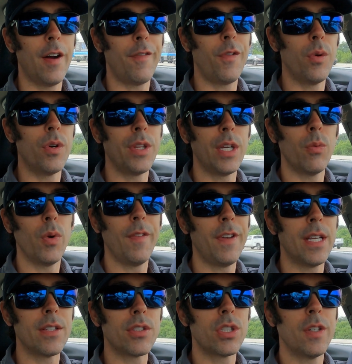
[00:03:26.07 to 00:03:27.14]
for the
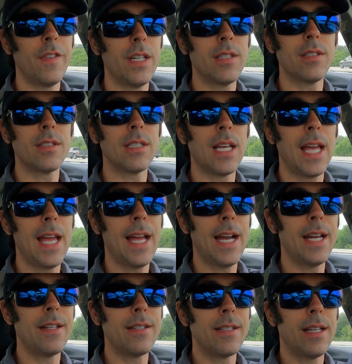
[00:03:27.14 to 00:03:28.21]
Rivian service.
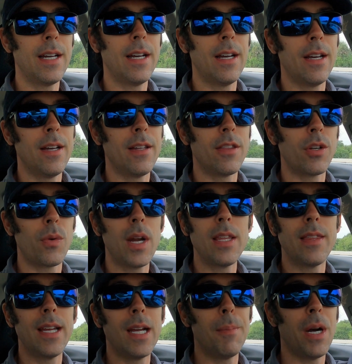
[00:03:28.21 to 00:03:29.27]
And the great
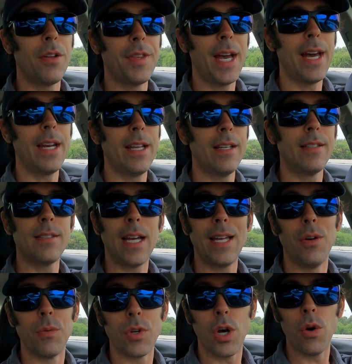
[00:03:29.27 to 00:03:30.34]
thing about that is I
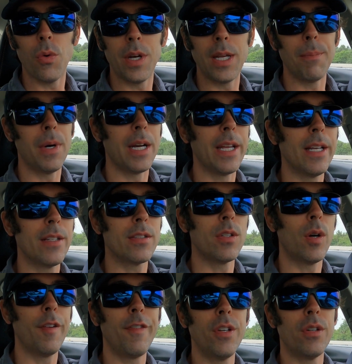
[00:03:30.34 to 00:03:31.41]
don't owe any money,
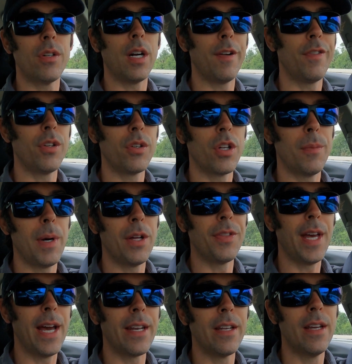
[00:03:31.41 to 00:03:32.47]
so I feel good about
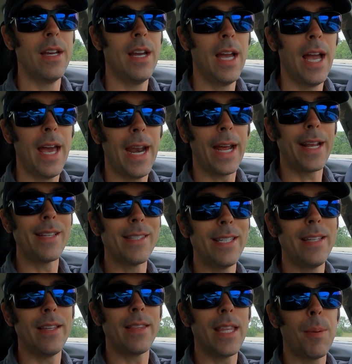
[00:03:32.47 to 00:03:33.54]
that. And I can
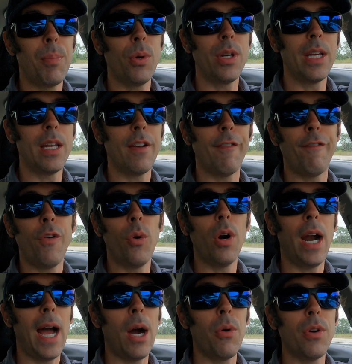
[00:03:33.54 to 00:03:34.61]
see that they put in
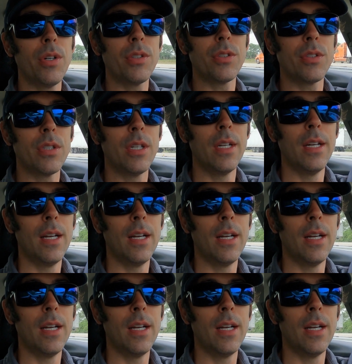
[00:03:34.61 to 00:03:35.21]
4 hours